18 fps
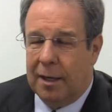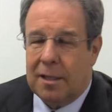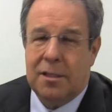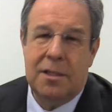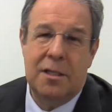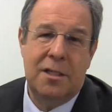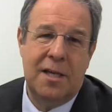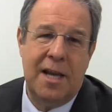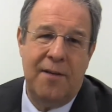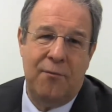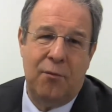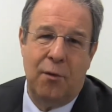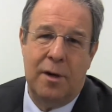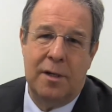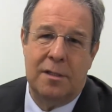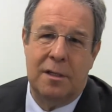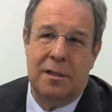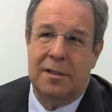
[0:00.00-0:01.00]
Let's just say,
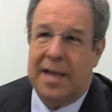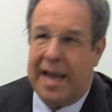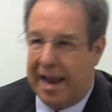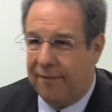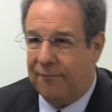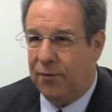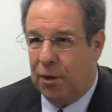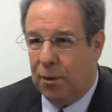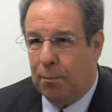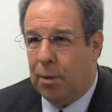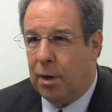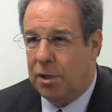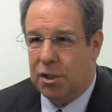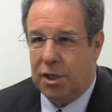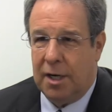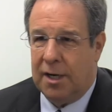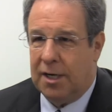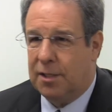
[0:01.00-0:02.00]
for instance, half of your
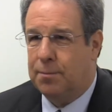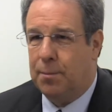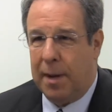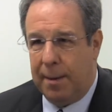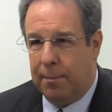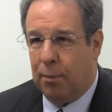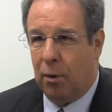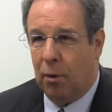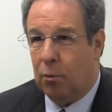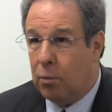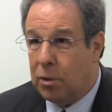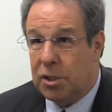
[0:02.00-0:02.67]
budget is people,